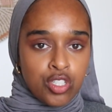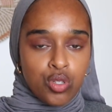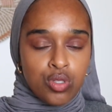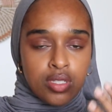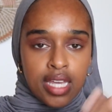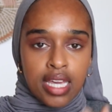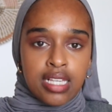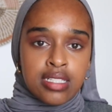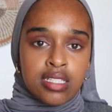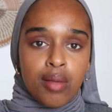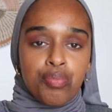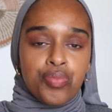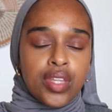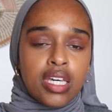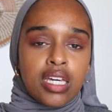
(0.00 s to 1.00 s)
So saying
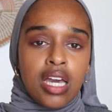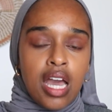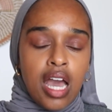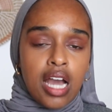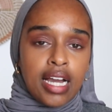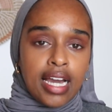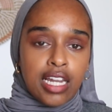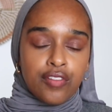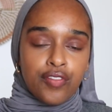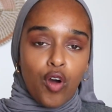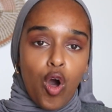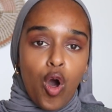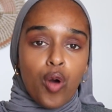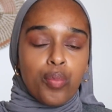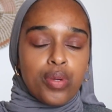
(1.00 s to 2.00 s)
something kind of
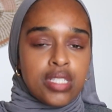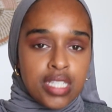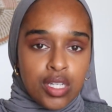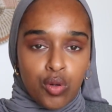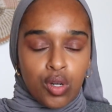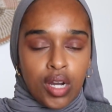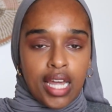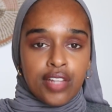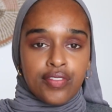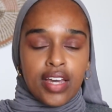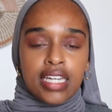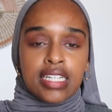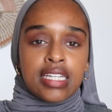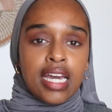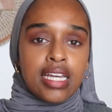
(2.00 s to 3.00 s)
opposite or kind of
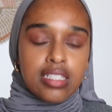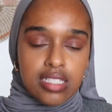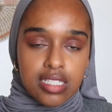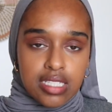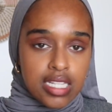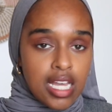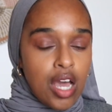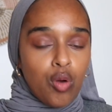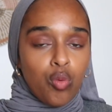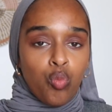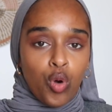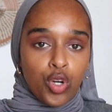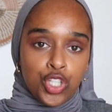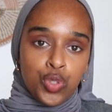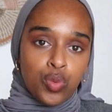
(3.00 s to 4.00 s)
against
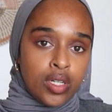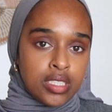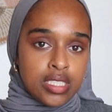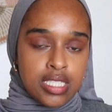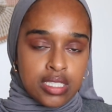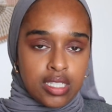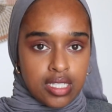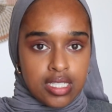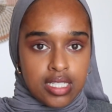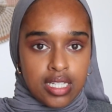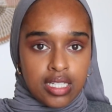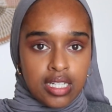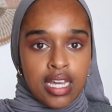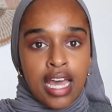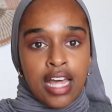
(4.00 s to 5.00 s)
what you are
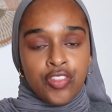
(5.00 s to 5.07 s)
discussing.